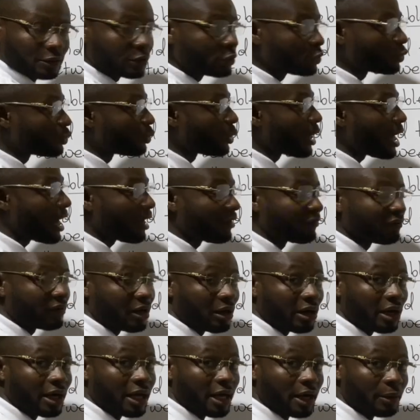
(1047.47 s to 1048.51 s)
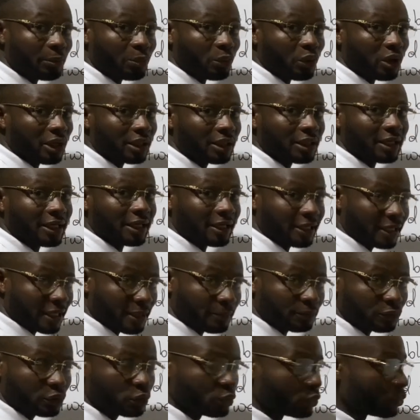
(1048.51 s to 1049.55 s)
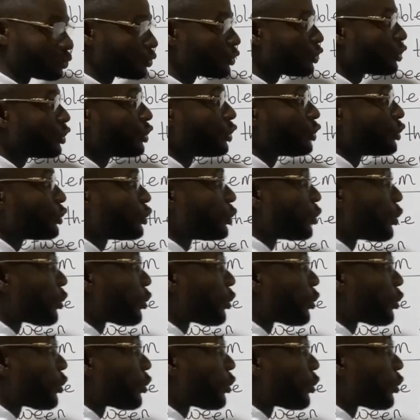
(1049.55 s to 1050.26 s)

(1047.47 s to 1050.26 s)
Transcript: to have our M1 and M2. So